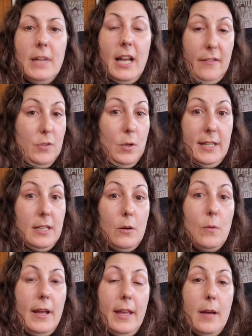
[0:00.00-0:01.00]
I have no idea
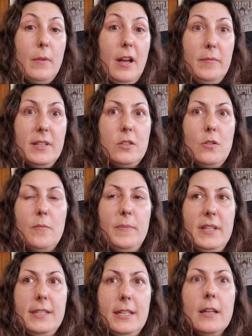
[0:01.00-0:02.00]
who I am. I've been so
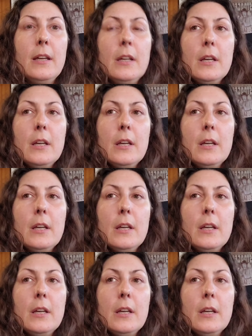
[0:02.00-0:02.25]
busy